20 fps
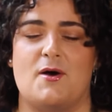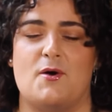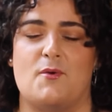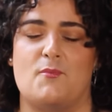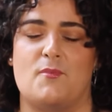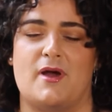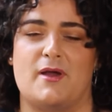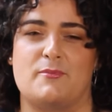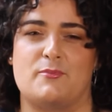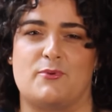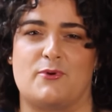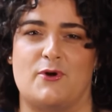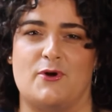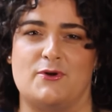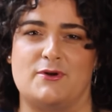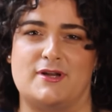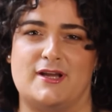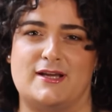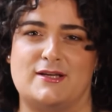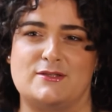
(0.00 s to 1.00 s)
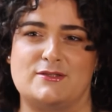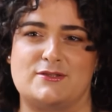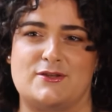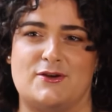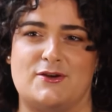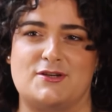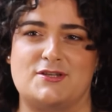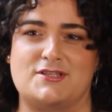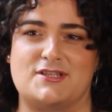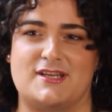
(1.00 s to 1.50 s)
My pronouns
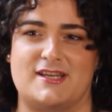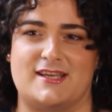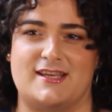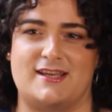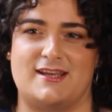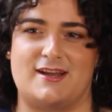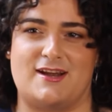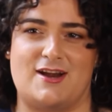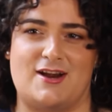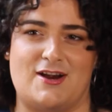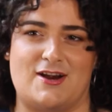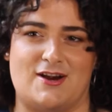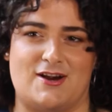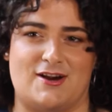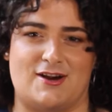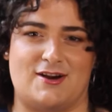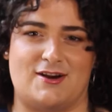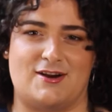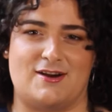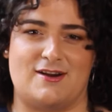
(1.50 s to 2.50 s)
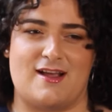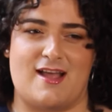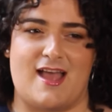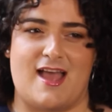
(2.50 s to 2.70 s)
are she, her,